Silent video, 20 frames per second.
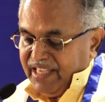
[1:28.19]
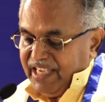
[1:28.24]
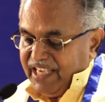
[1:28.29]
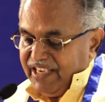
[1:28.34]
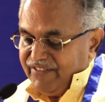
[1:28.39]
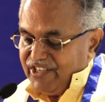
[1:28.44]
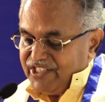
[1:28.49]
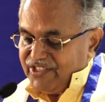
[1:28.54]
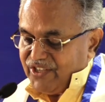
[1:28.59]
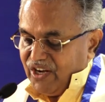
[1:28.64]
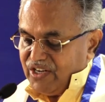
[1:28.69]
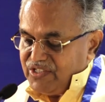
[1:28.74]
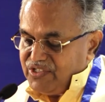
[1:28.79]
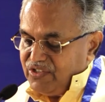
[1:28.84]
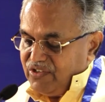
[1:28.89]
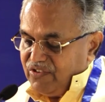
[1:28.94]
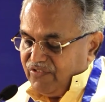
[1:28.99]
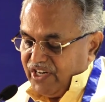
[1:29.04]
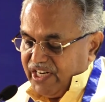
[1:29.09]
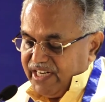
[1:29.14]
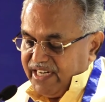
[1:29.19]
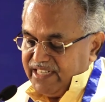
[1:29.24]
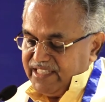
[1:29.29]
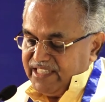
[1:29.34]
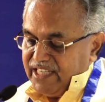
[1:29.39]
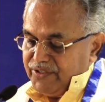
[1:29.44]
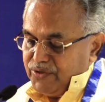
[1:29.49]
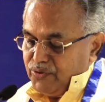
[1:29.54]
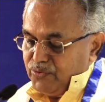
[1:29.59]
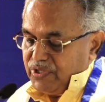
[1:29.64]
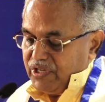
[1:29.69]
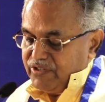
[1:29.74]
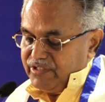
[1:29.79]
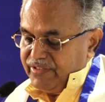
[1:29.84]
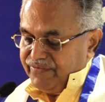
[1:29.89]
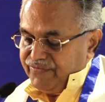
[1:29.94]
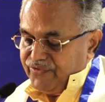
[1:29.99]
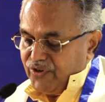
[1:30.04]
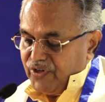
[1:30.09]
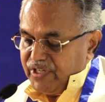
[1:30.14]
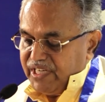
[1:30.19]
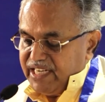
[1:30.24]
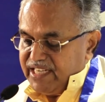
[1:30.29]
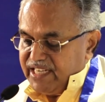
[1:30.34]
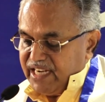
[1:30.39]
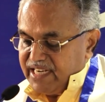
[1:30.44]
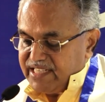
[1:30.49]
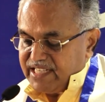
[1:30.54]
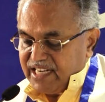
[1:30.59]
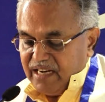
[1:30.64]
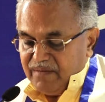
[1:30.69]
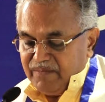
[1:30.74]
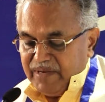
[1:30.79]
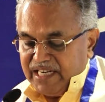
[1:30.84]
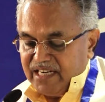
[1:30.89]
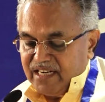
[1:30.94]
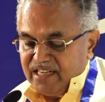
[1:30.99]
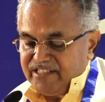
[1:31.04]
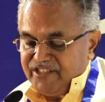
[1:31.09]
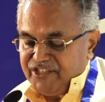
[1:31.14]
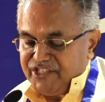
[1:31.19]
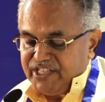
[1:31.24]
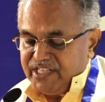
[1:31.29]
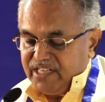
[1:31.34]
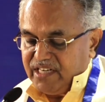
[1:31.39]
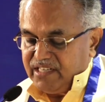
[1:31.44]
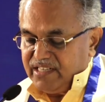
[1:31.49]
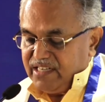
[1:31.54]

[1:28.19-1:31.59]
He was also awarded the 2014 National Metallurgist